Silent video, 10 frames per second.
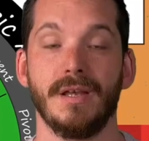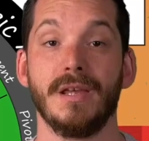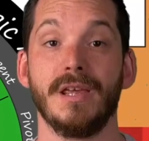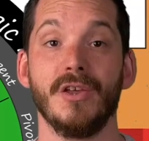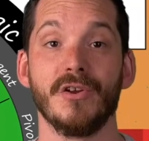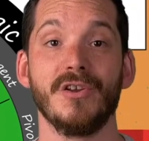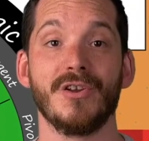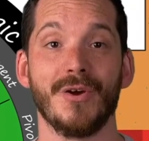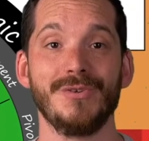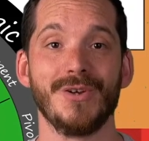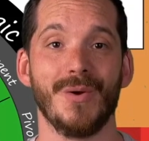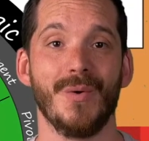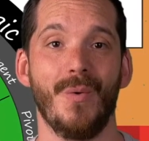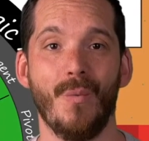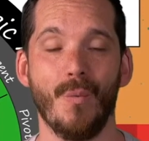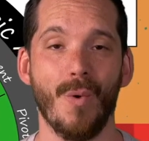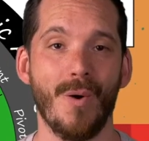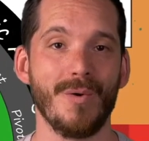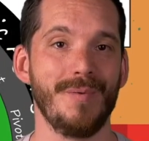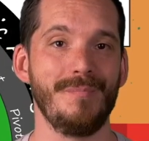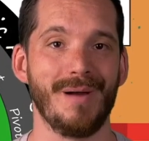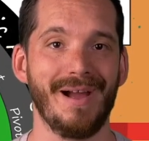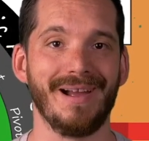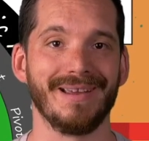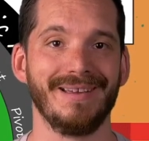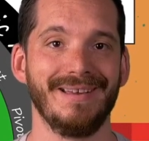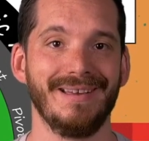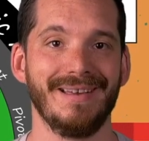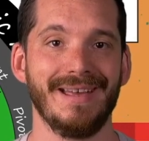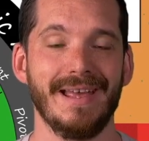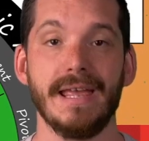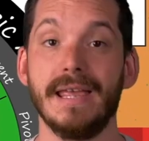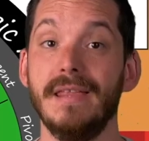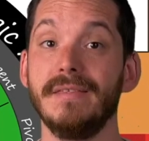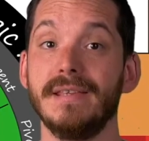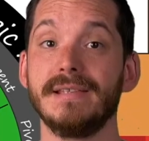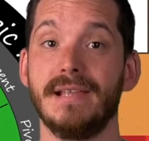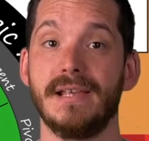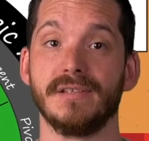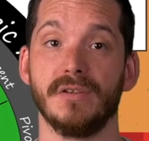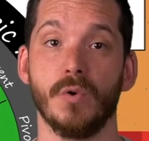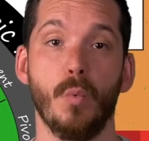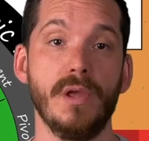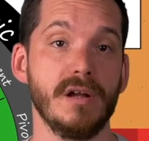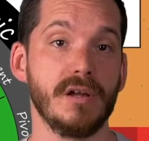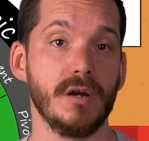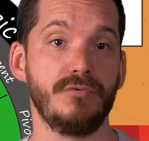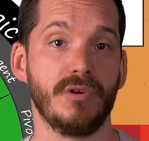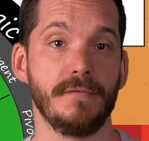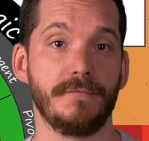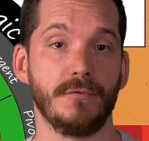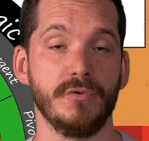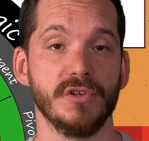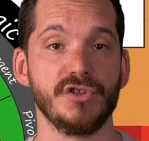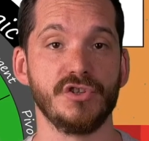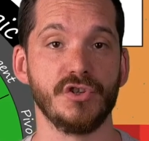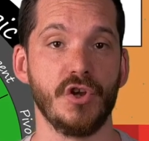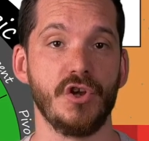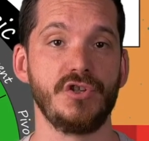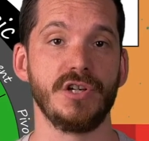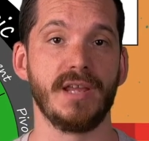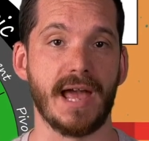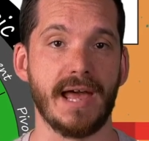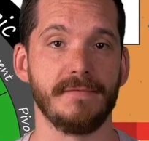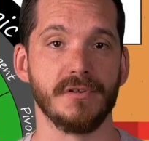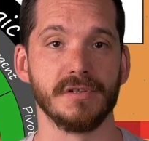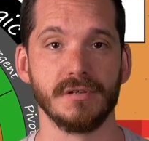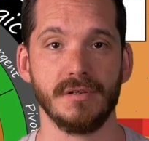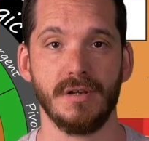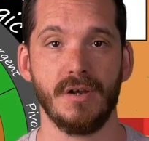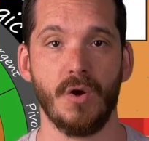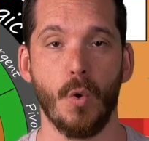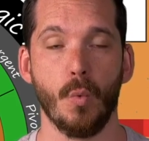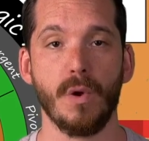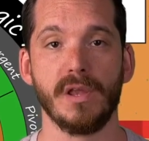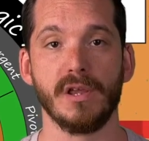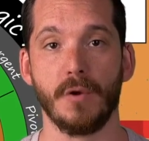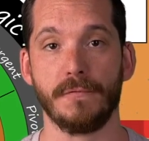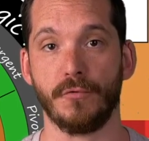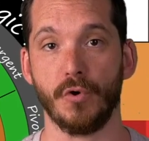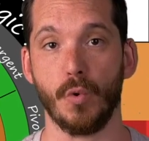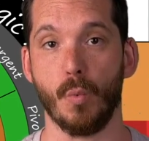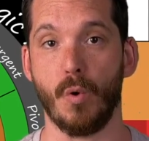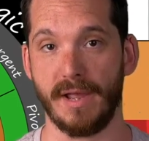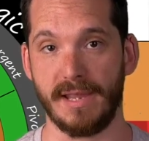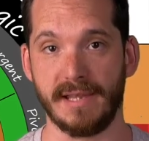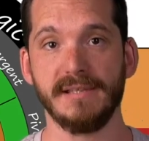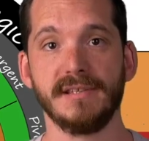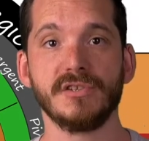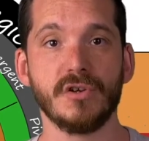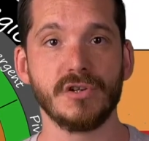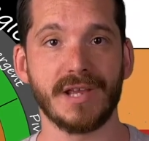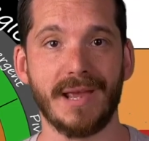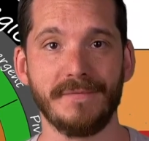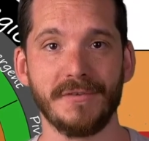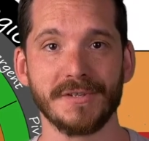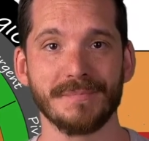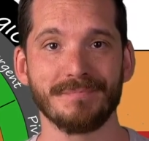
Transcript: Kia ora koutou. Welcome back. In this lesson, we are going to run through the Surge canvas. We're going to go through what is the Surge canvas,